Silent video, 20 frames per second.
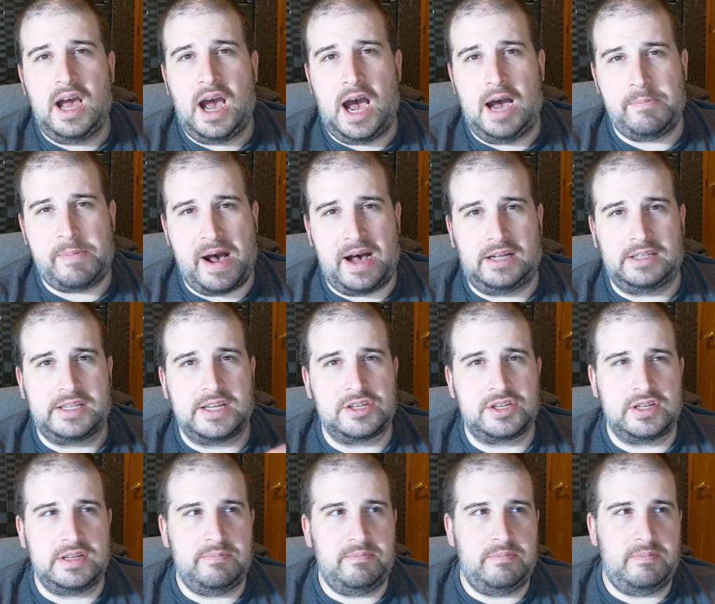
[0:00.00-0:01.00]
a
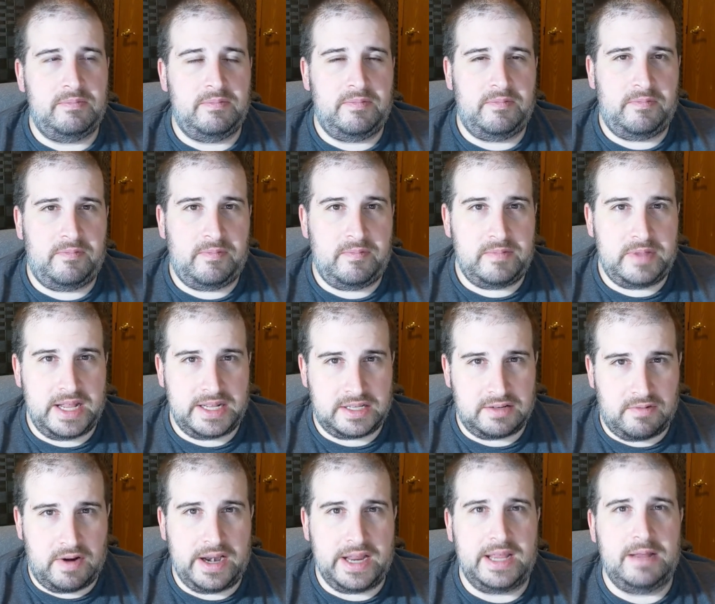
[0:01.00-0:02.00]
politician that's
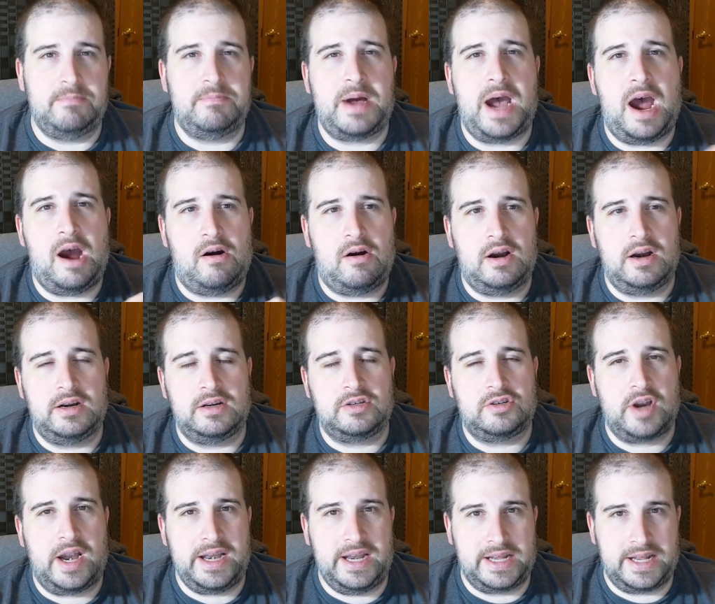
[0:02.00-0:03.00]
already in power
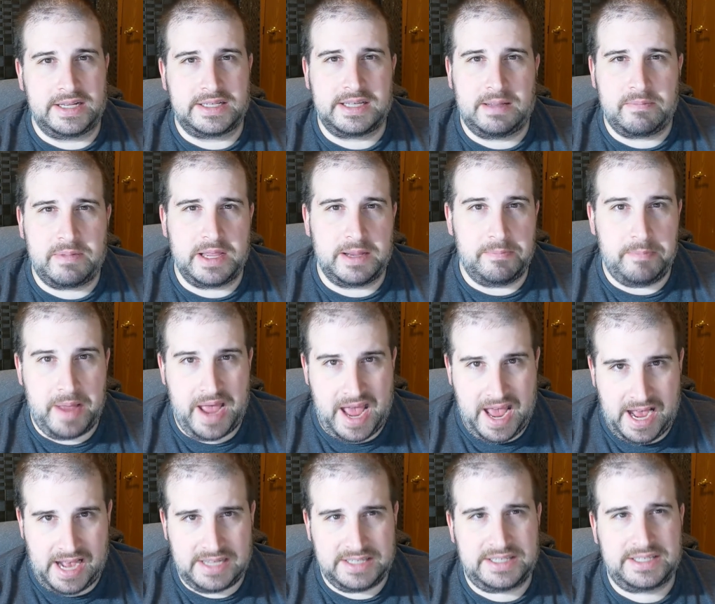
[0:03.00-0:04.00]
trying to get something
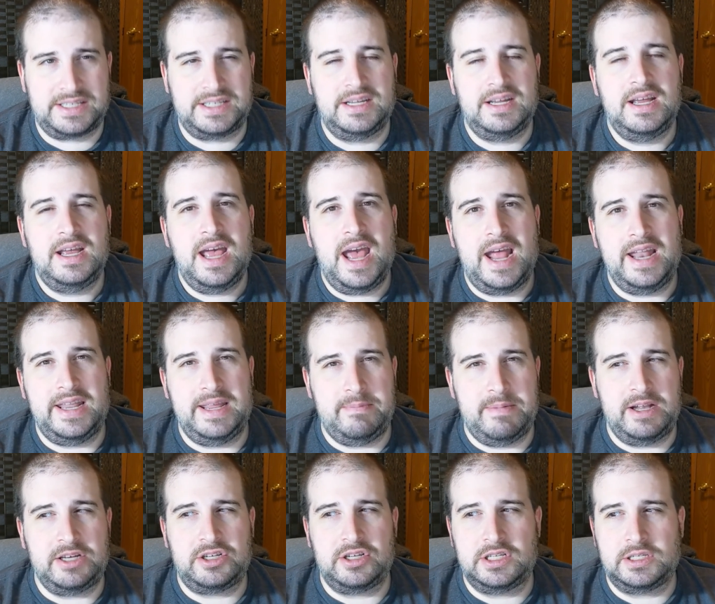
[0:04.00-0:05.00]
passed and they
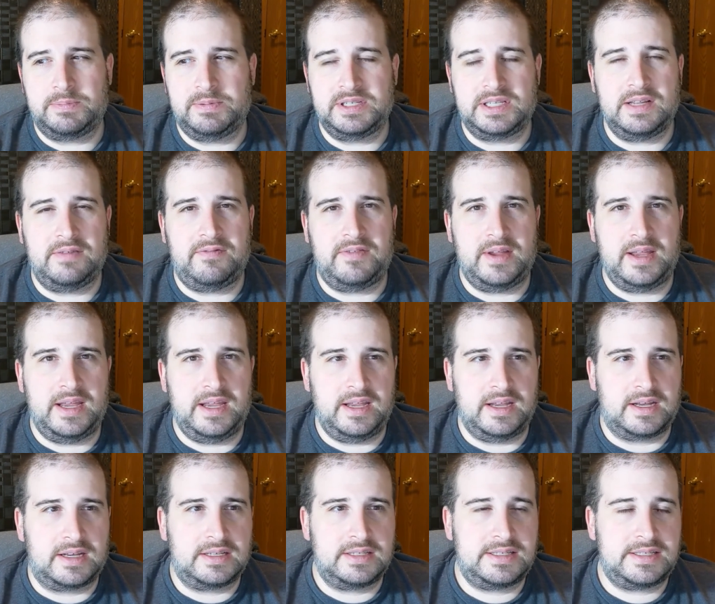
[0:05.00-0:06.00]
mention a
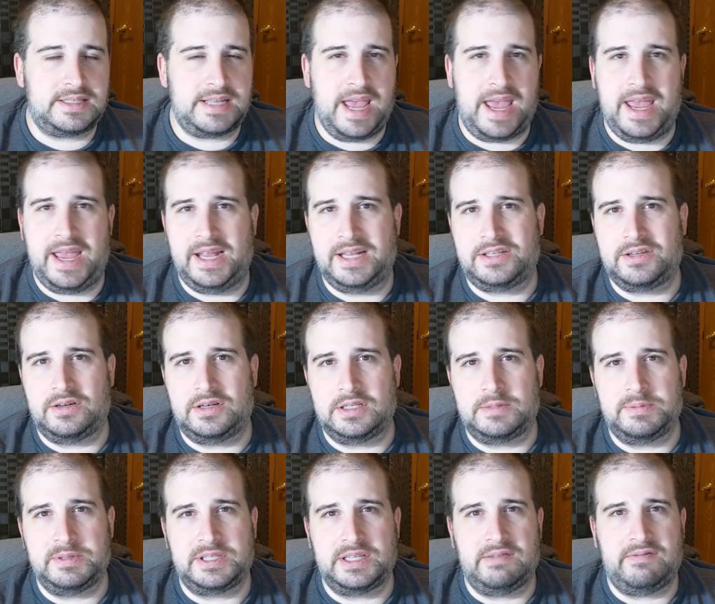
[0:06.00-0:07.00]
specific state or a
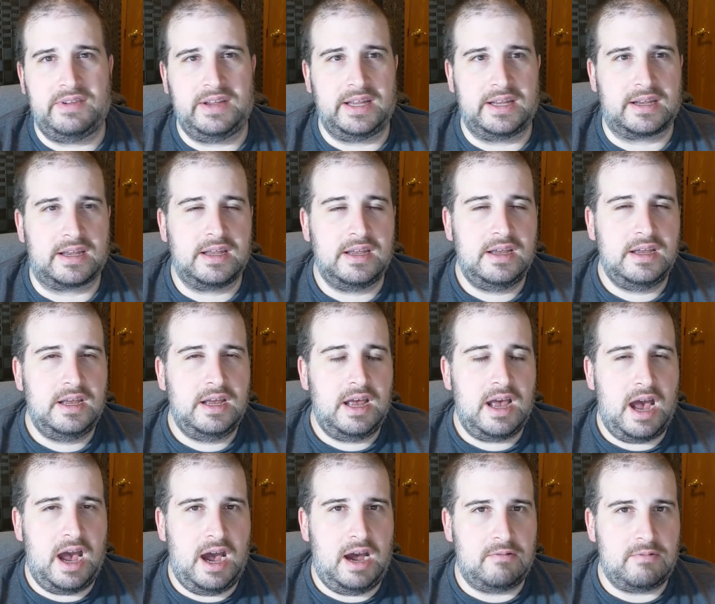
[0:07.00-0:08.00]
specific
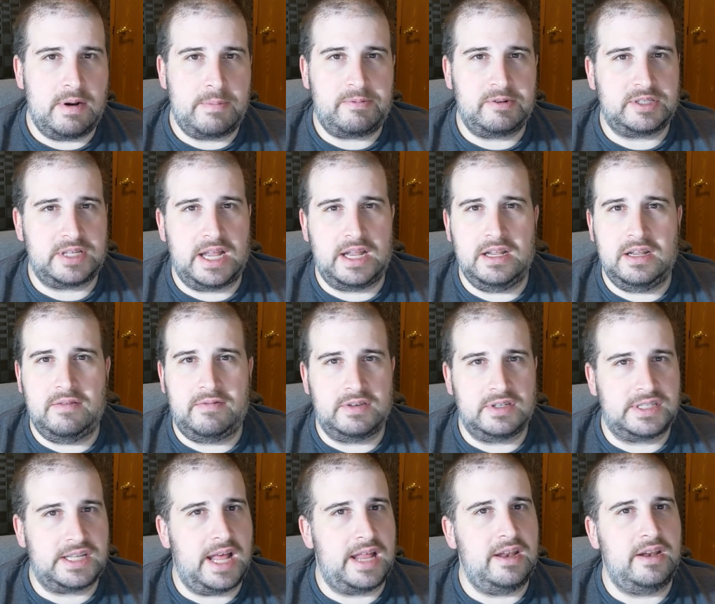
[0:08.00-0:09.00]
representative or
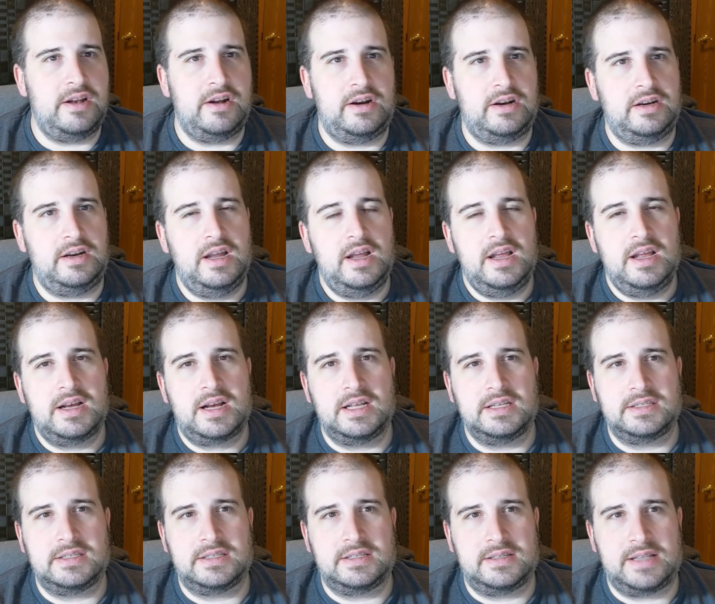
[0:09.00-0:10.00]
senator
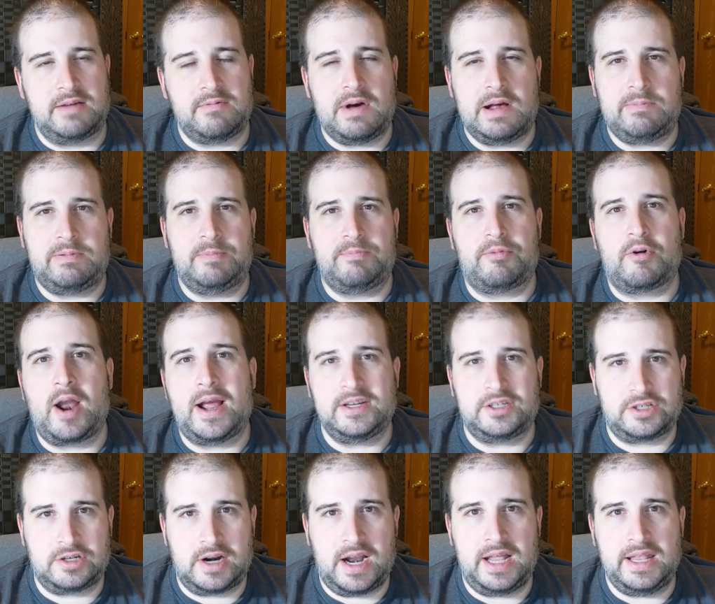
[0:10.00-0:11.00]
because they want to put
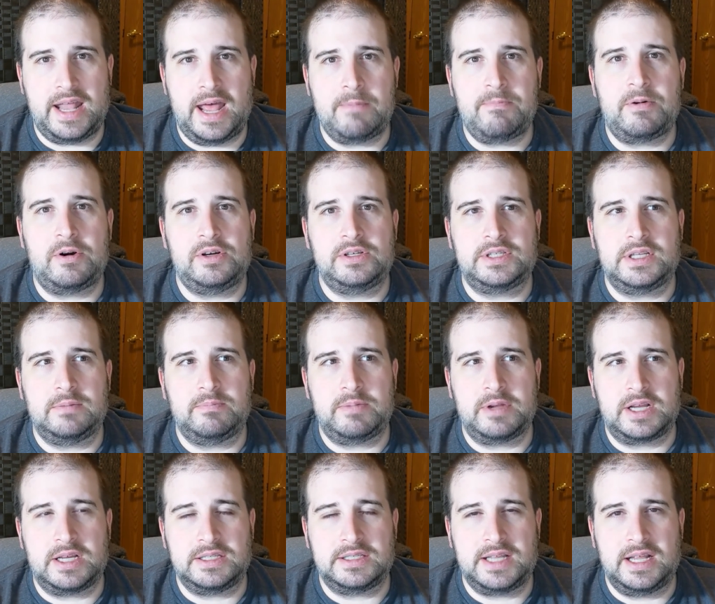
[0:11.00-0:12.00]
pressure on that person
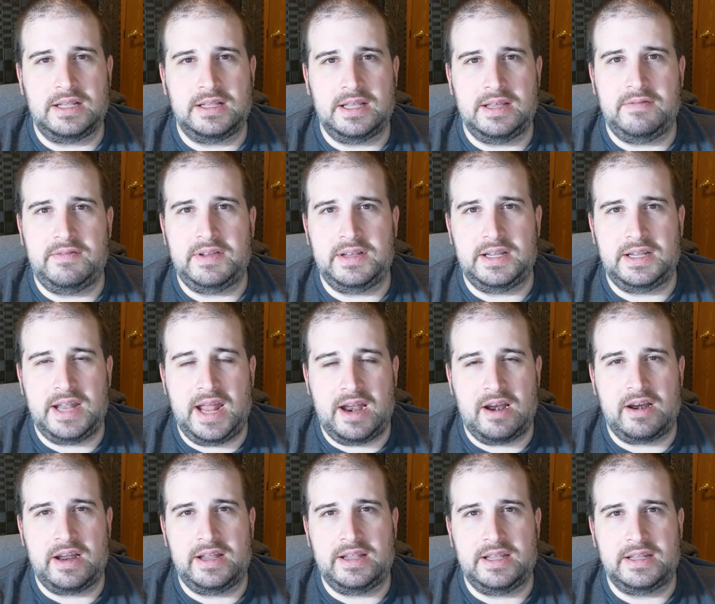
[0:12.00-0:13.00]
because they live in an
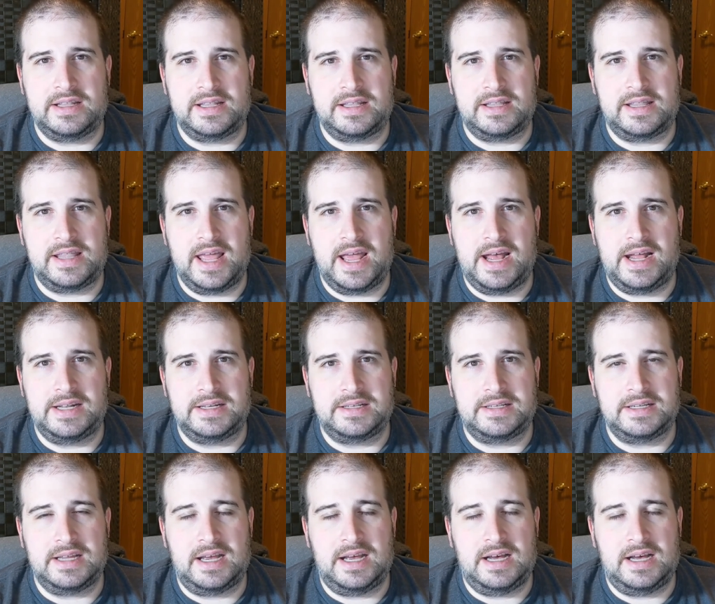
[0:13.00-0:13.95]
area that